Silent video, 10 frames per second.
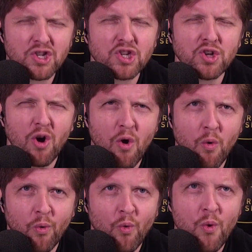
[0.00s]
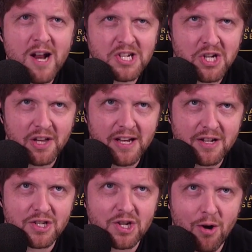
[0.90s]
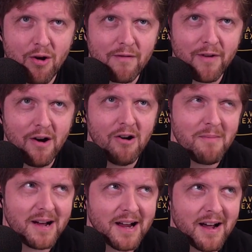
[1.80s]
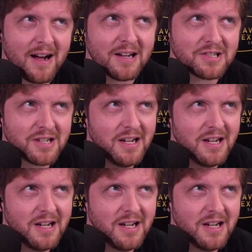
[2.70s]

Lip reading: so richly deserve. Oh, my gosh.